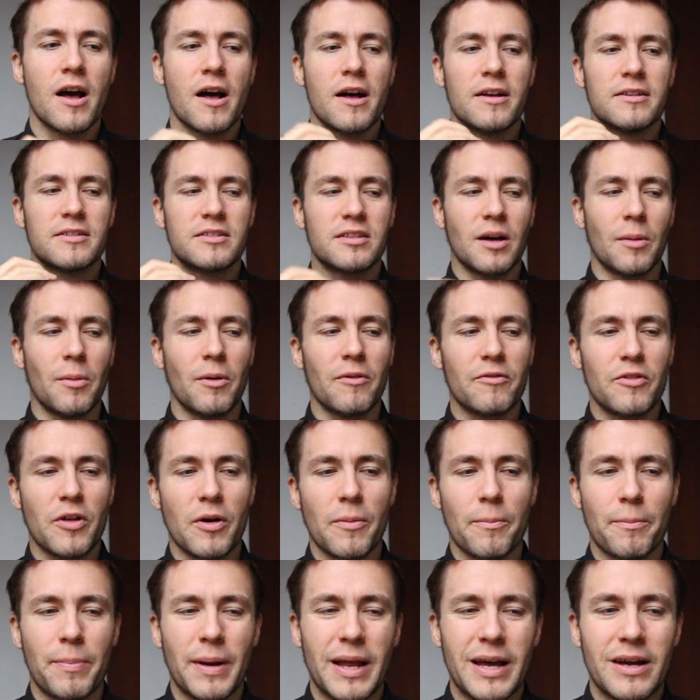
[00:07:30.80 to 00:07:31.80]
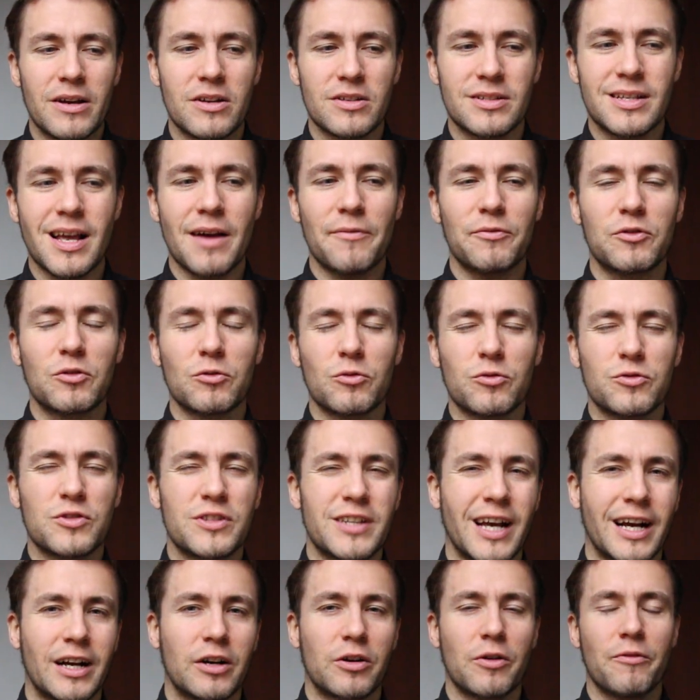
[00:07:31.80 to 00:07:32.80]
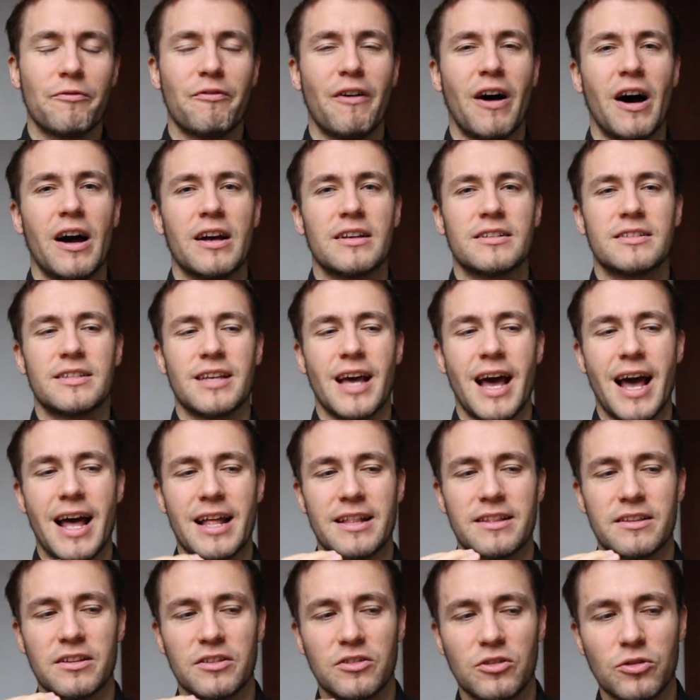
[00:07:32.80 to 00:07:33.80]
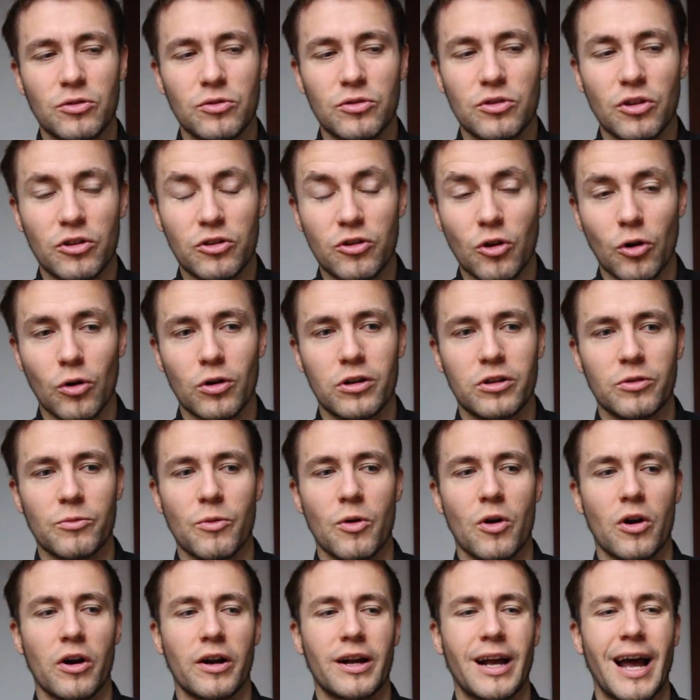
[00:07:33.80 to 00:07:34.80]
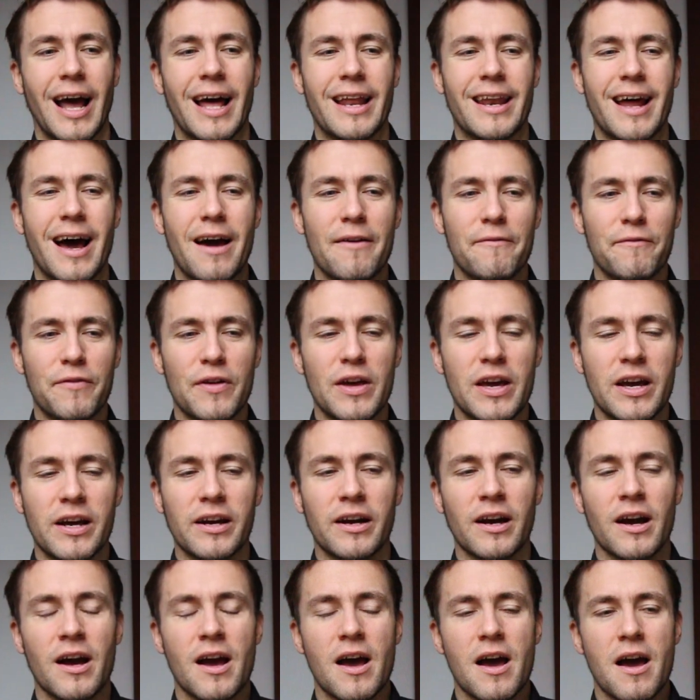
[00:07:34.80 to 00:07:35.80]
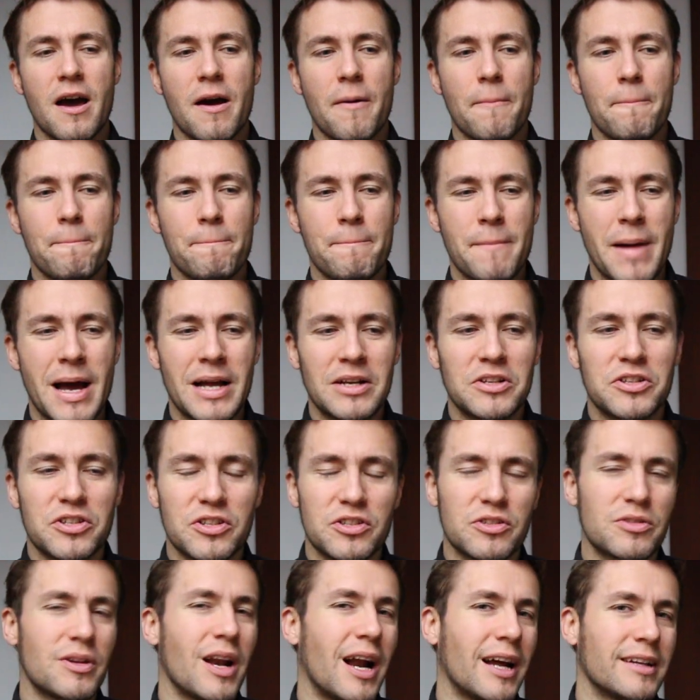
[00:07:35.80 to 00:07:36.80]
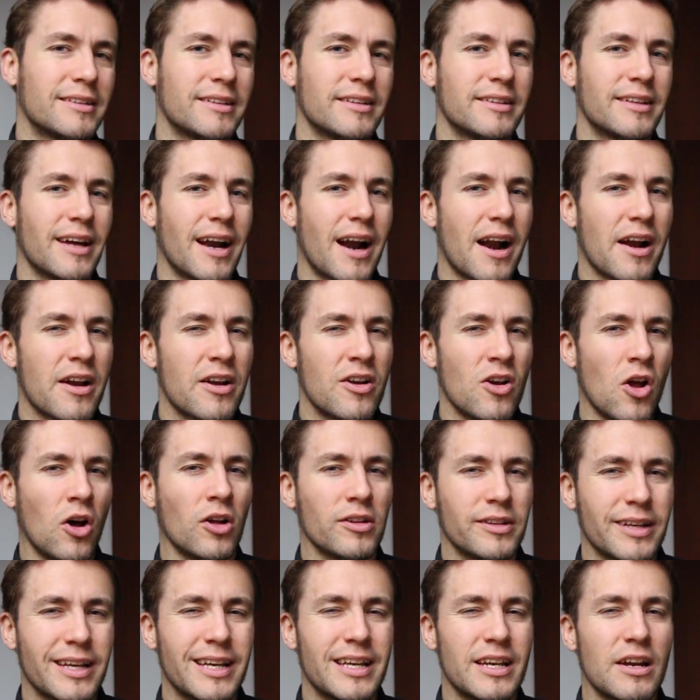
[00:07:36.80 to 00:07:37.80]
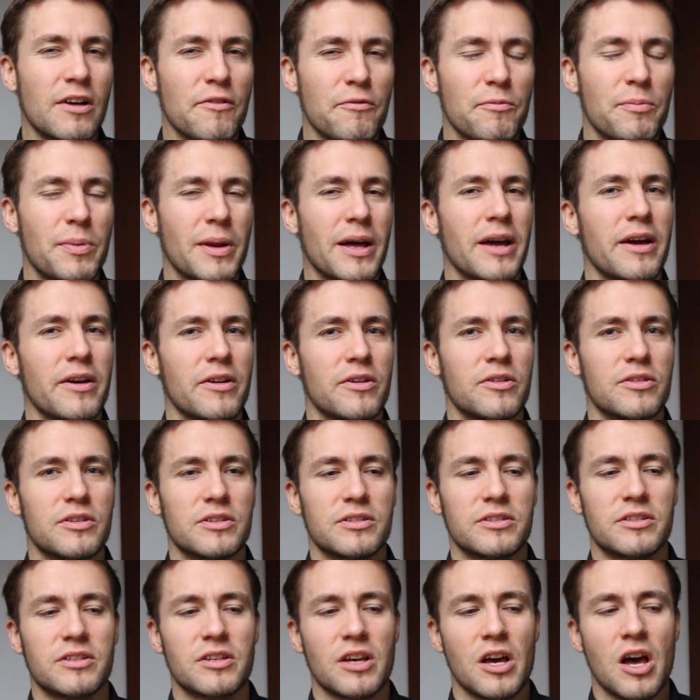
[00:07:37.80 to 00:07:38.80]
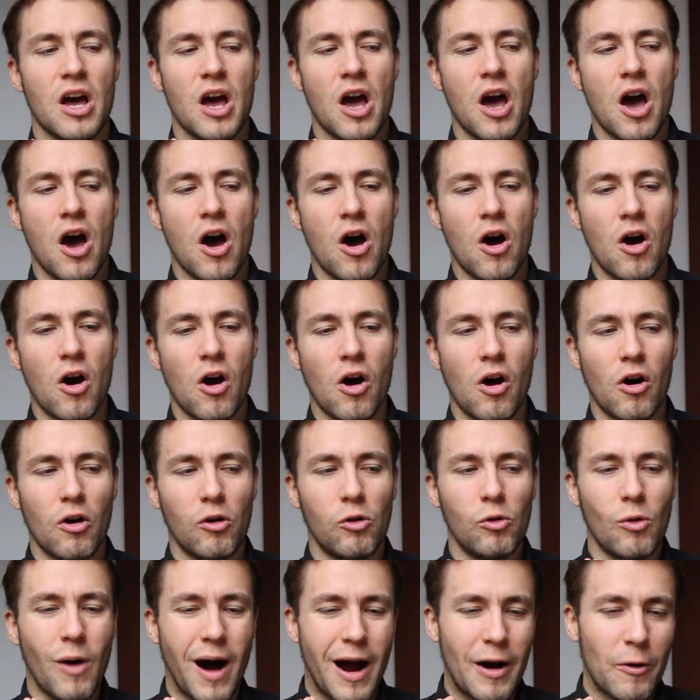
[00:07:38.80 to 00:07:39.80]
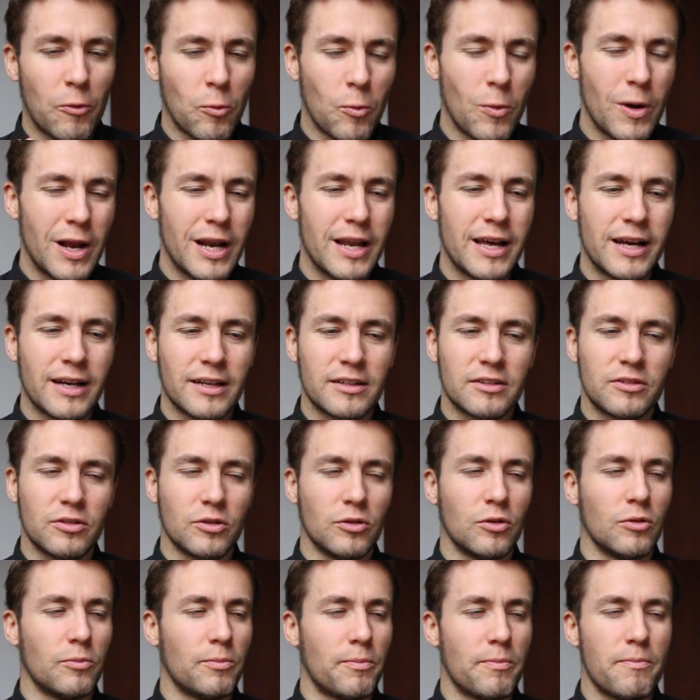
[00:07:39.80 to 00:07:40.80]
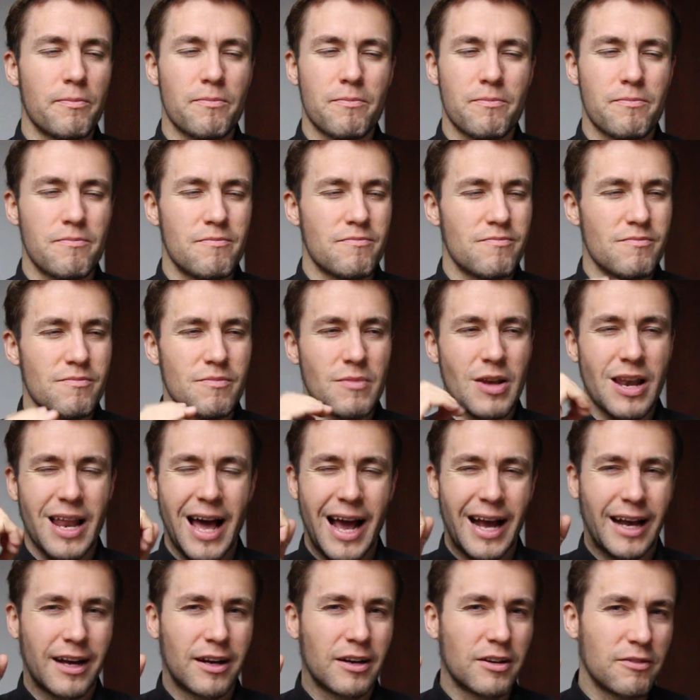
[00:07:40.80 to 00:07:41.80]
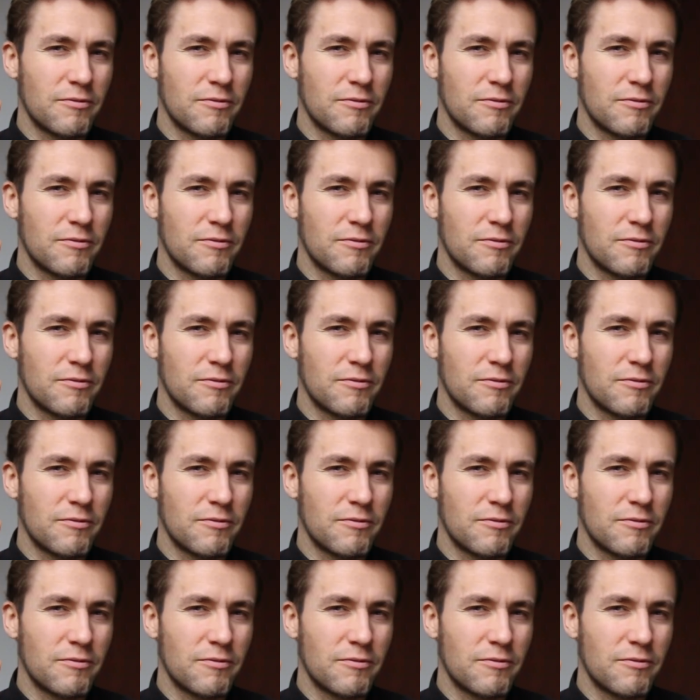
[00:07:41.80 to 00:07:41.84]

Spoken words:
Some of the players have to sacrifice and do the dirty work, and I think Manchester United, there are not enough players who are willing to like